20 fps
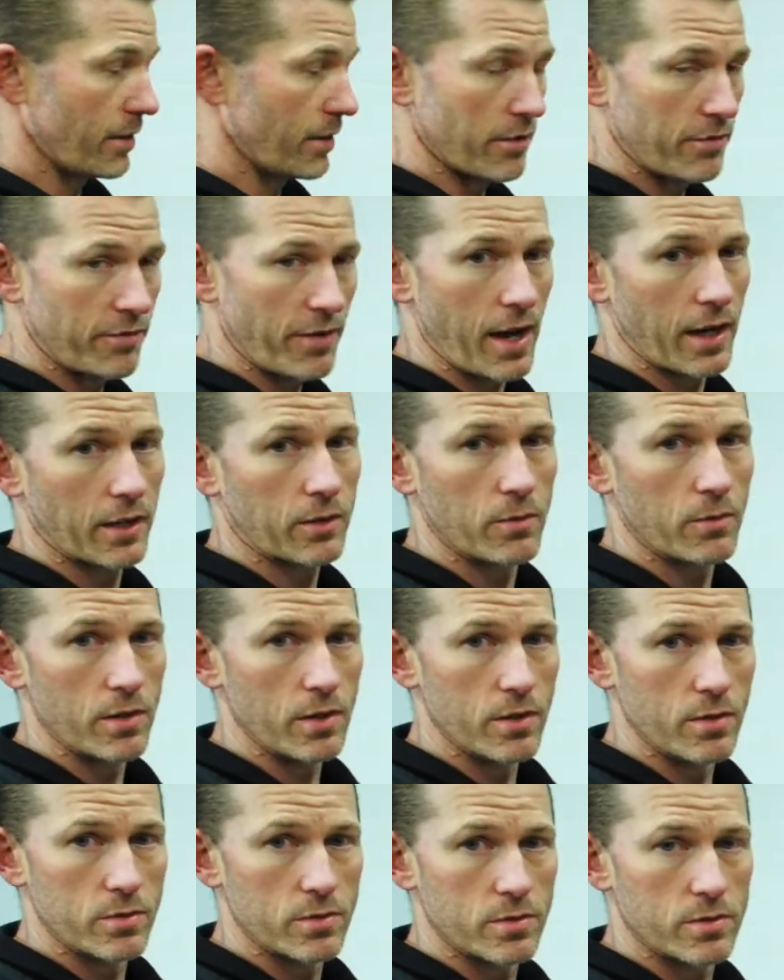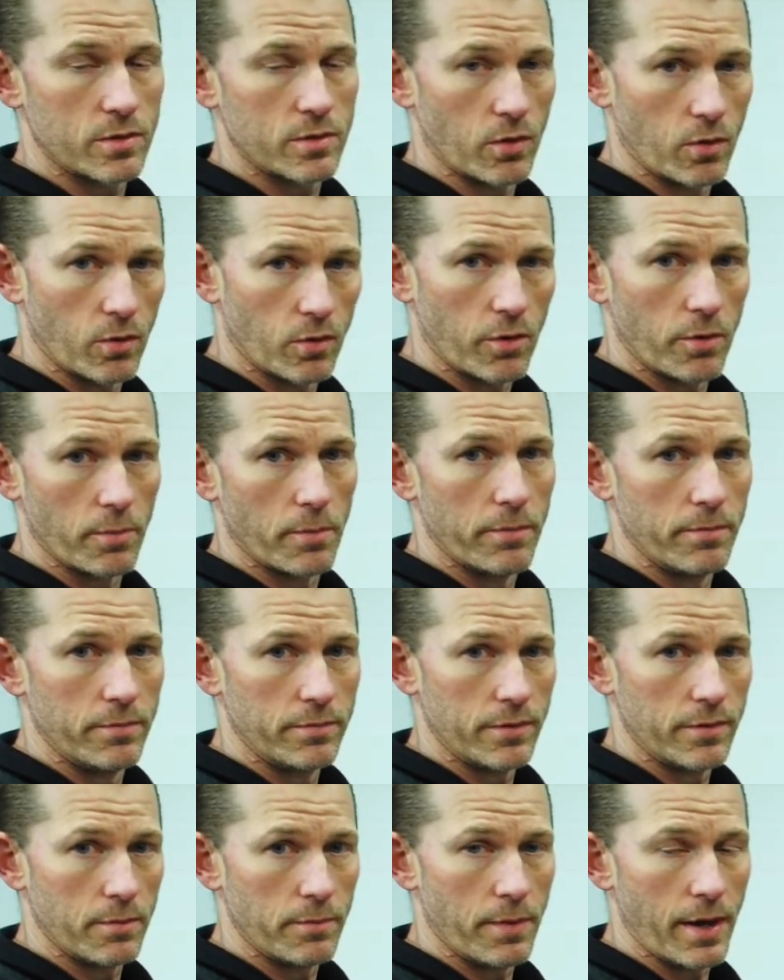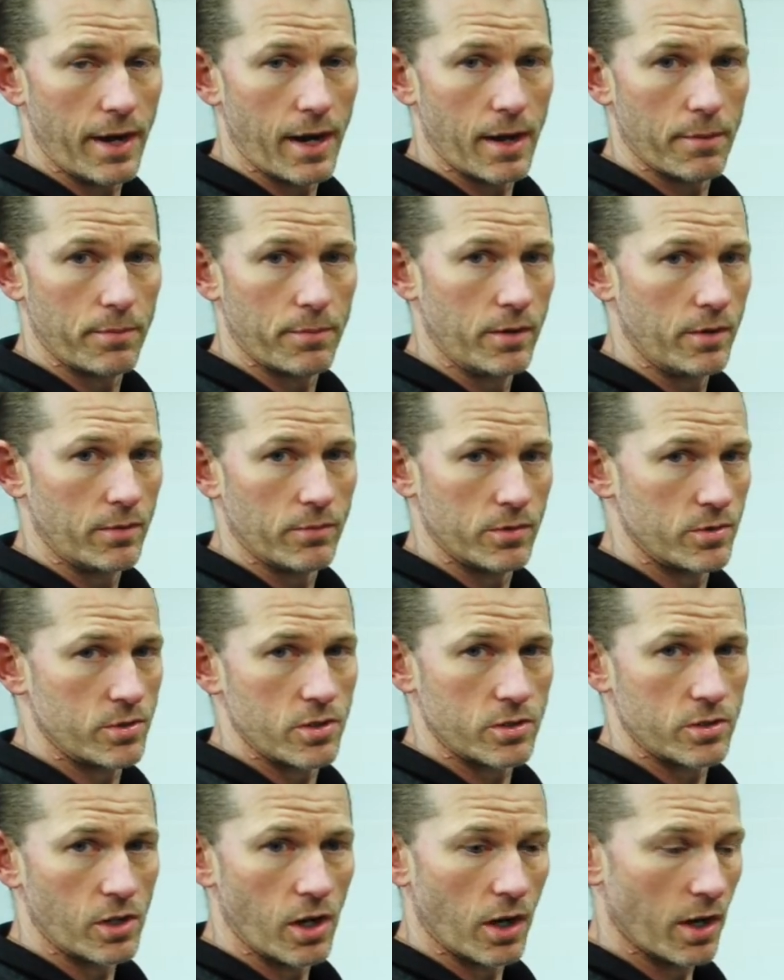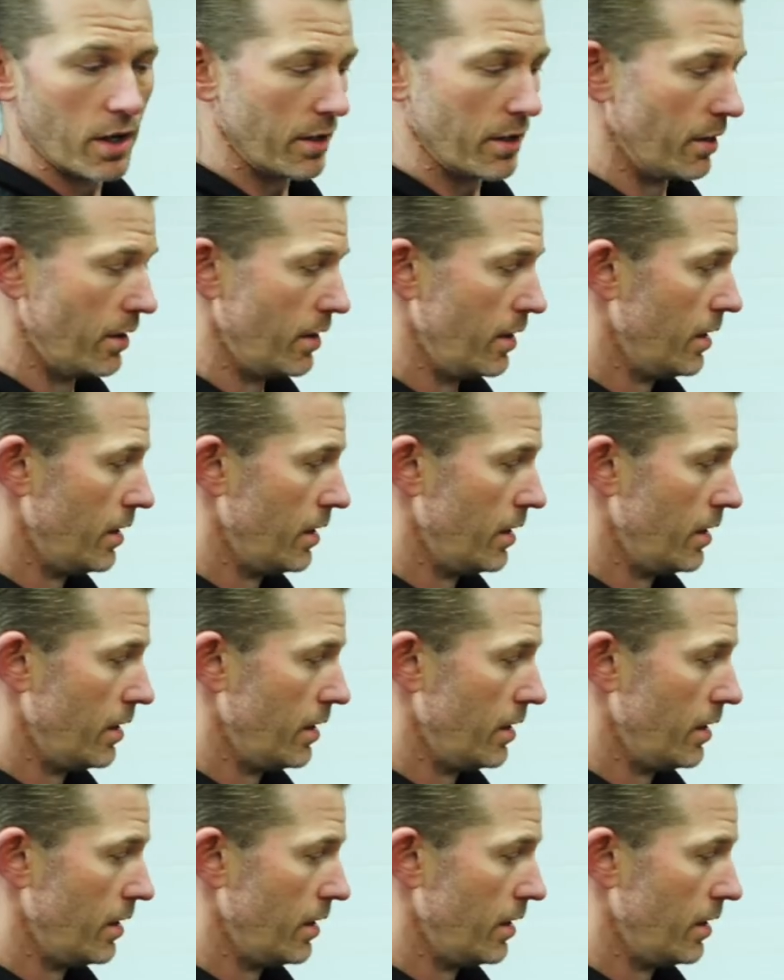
the factory used to hold the bed up was just gone.